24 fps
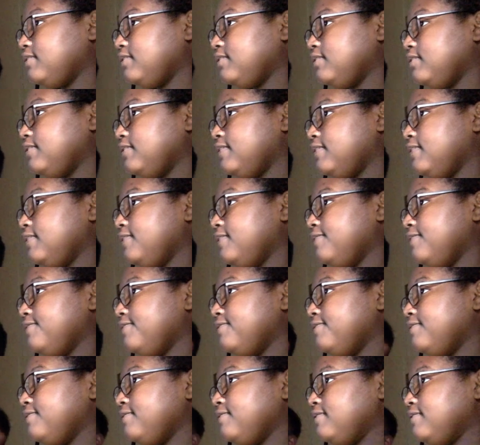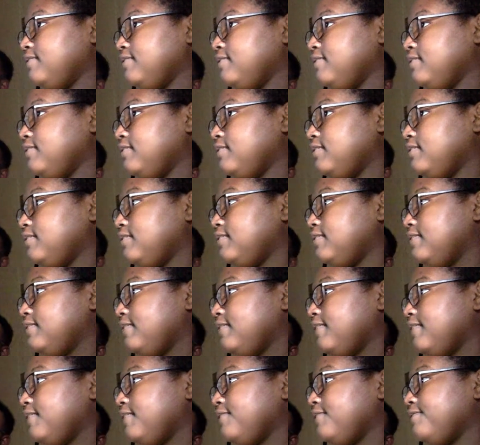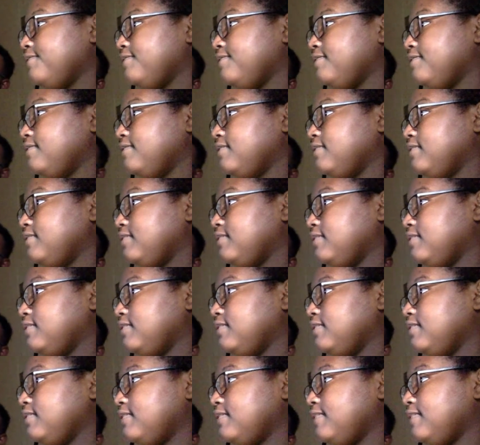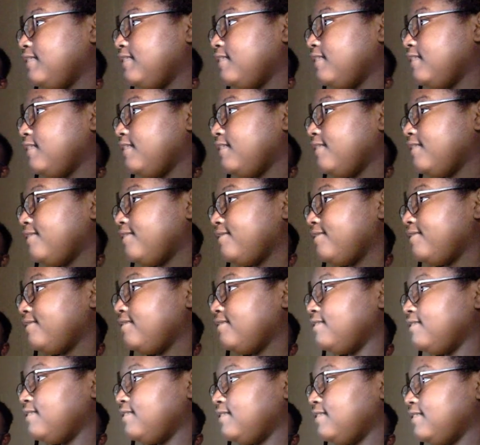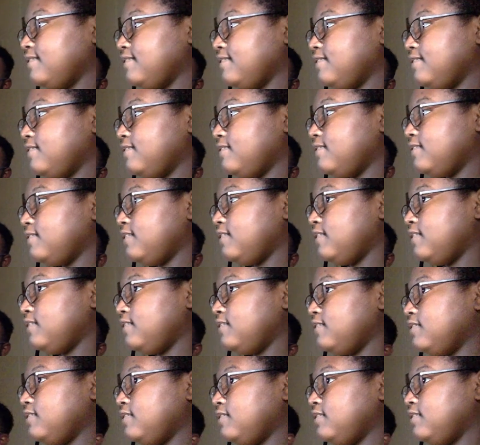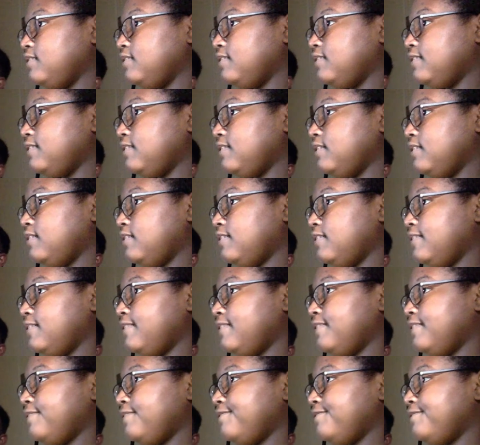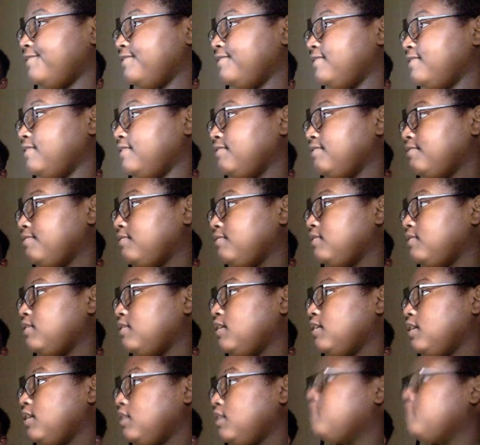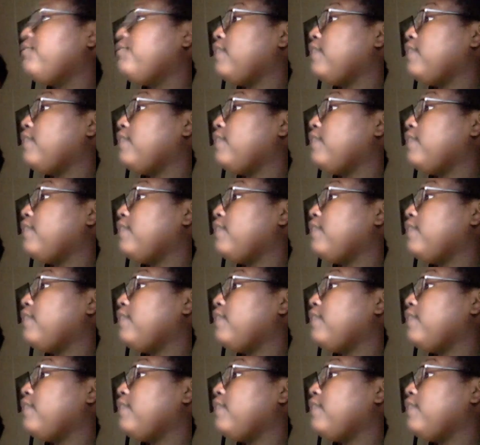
This person isn't speaking.